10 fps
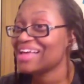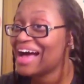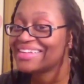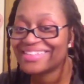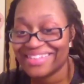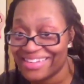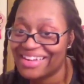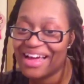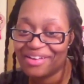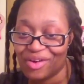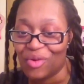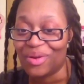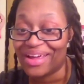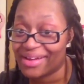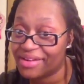I did not know
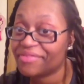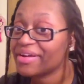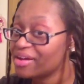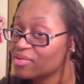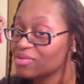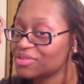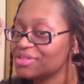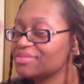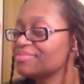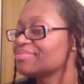we had different kind of roaches.